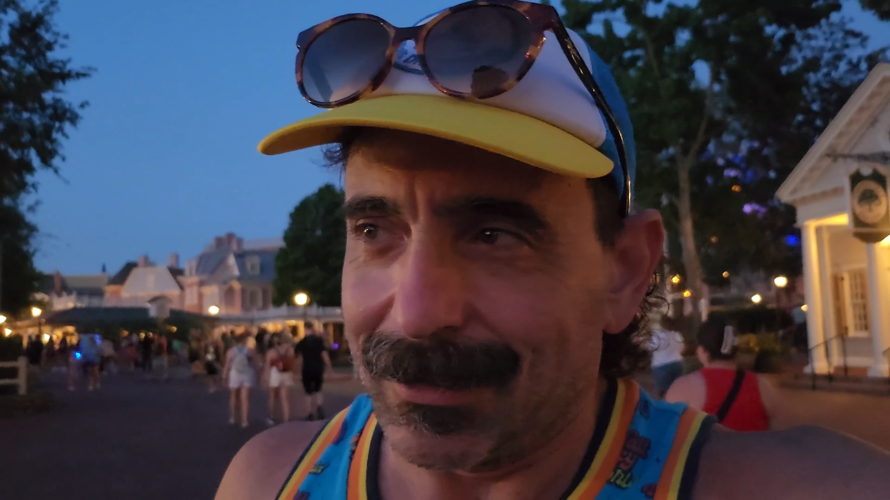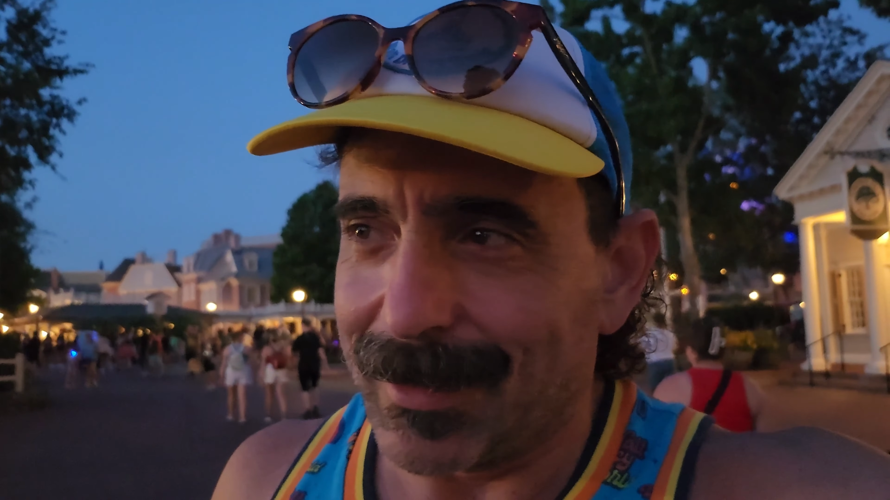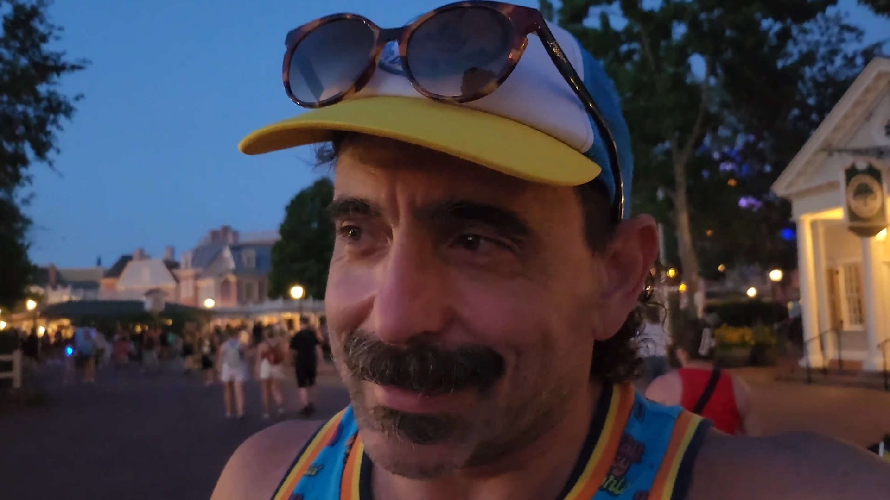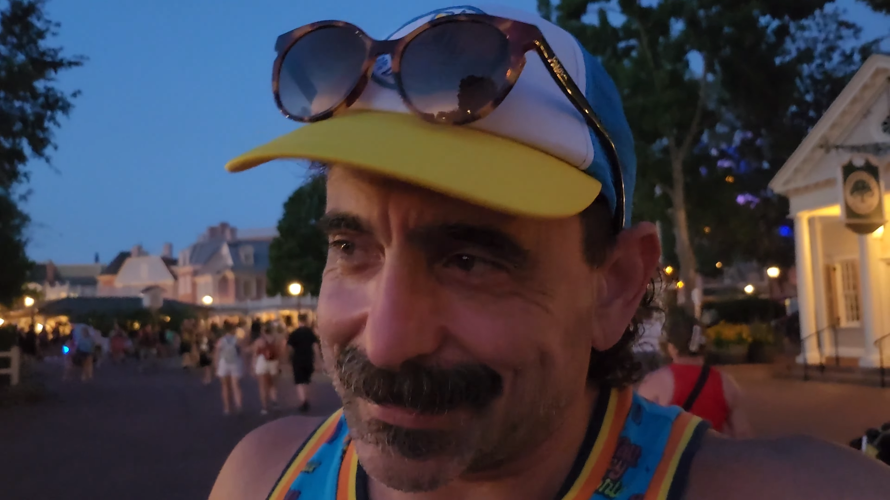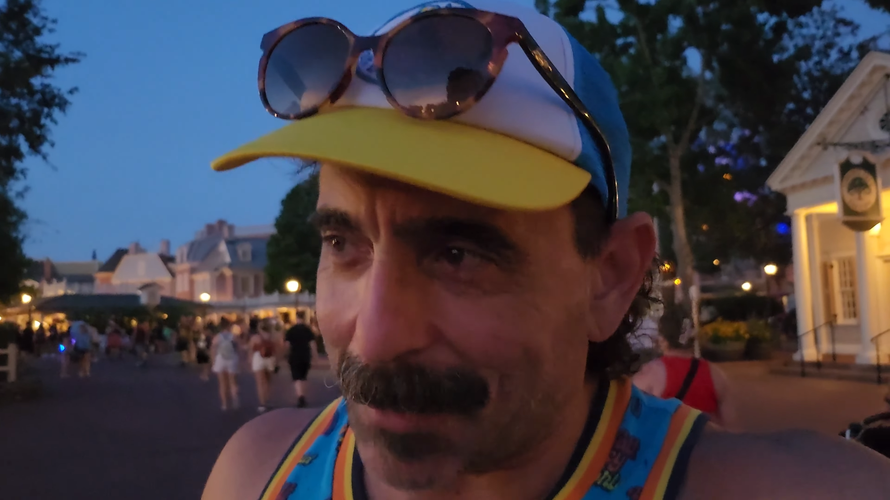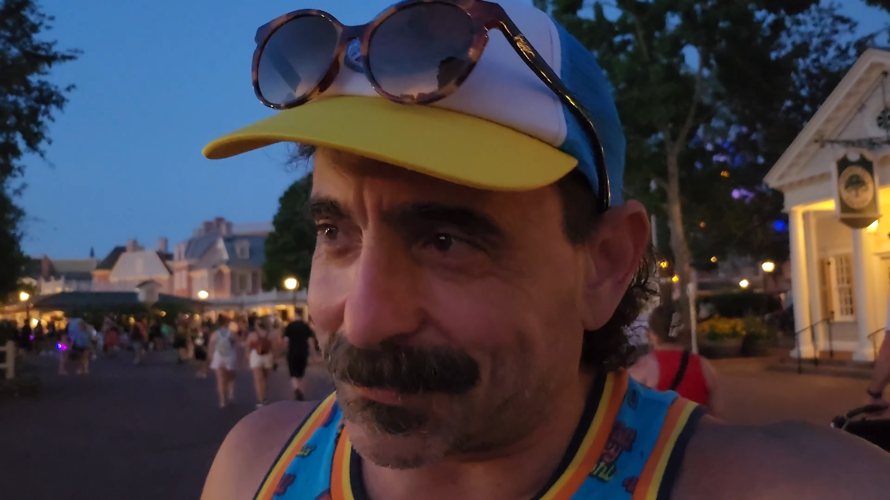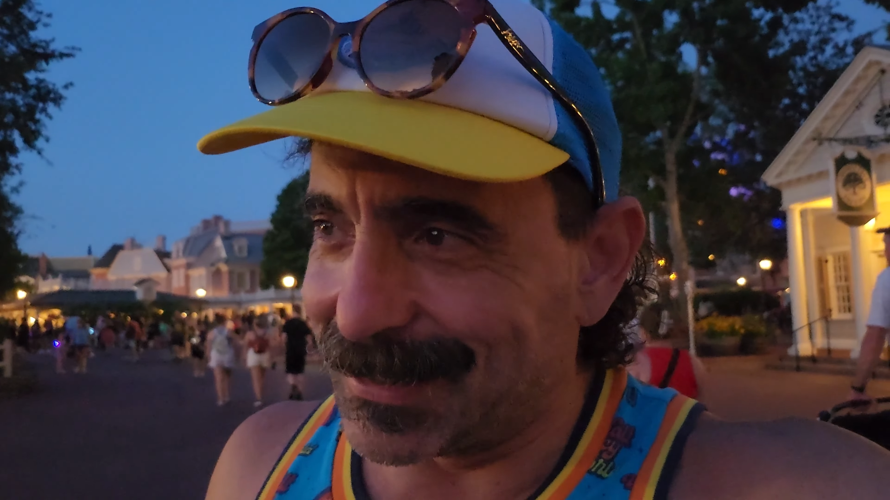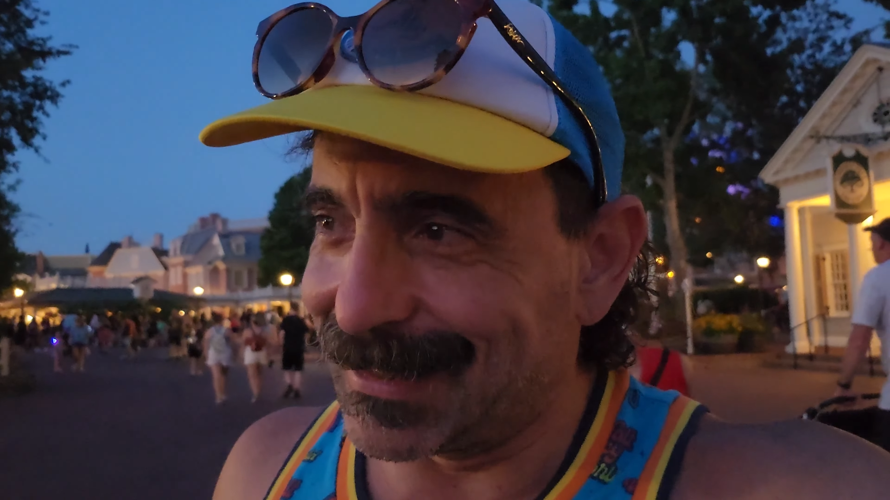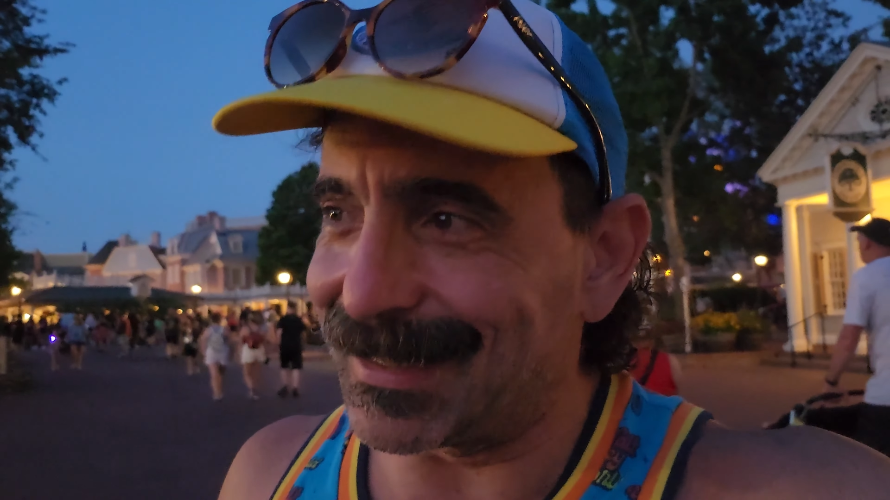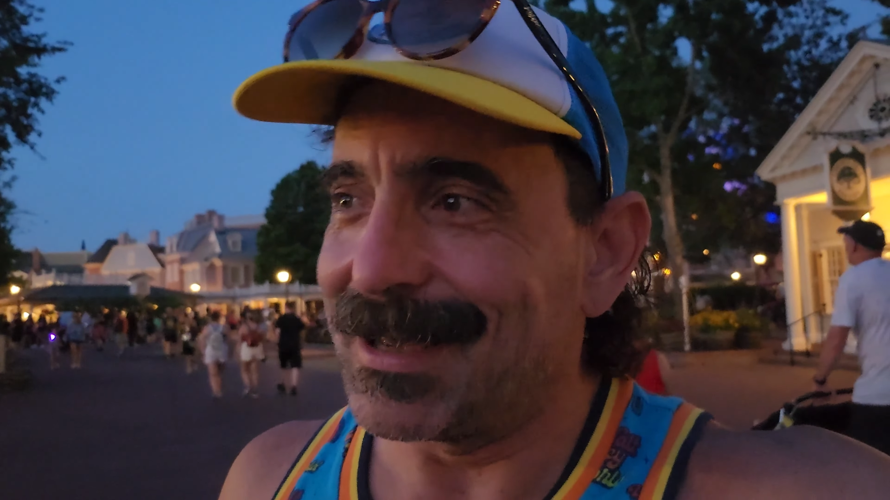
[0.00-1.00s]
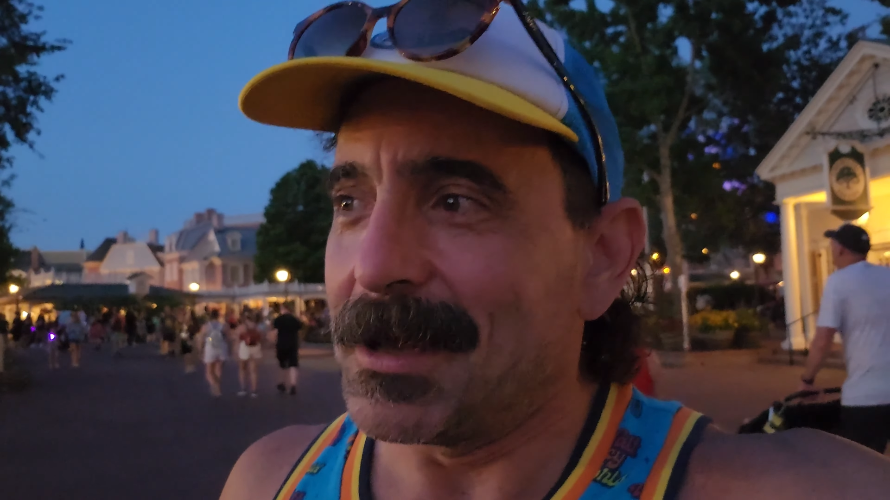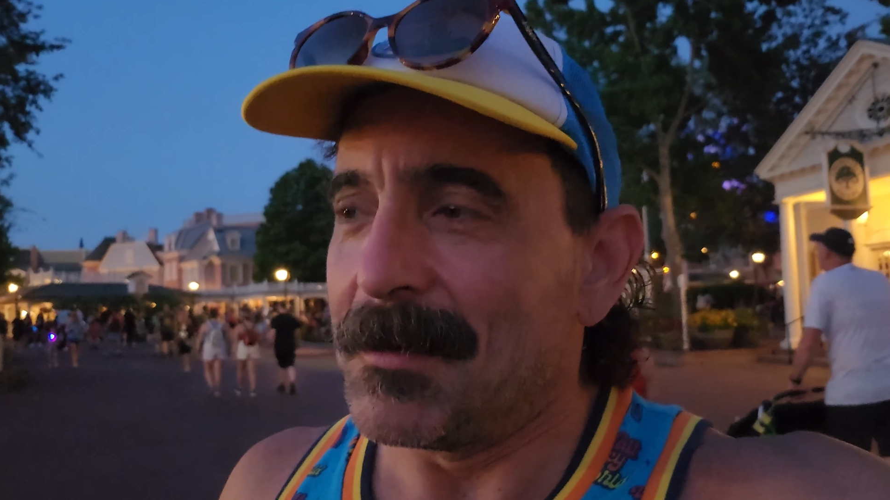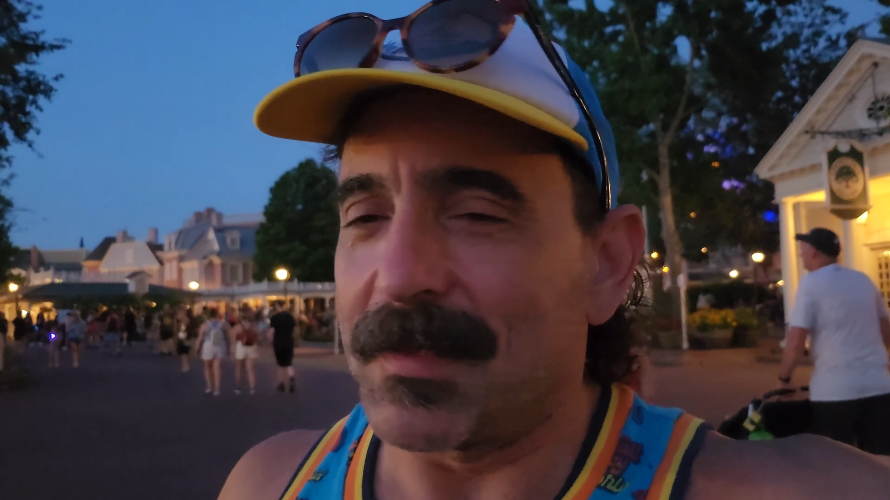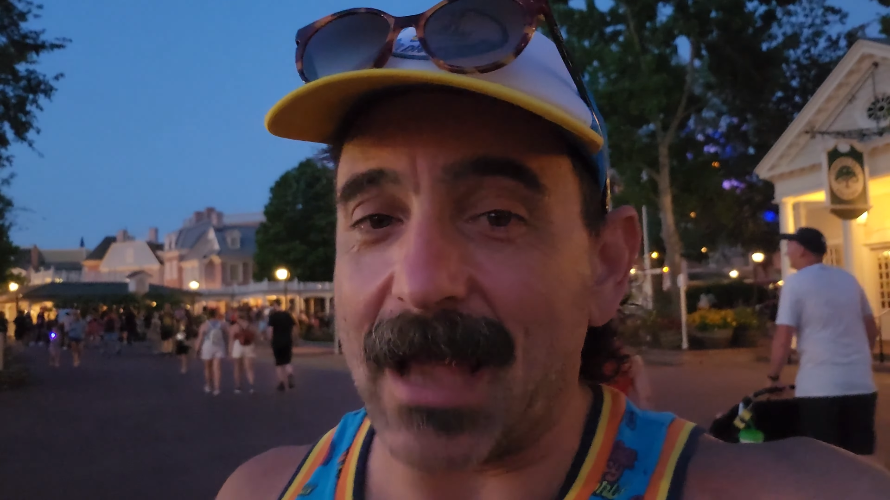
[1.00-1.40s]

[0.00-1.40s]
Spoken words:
the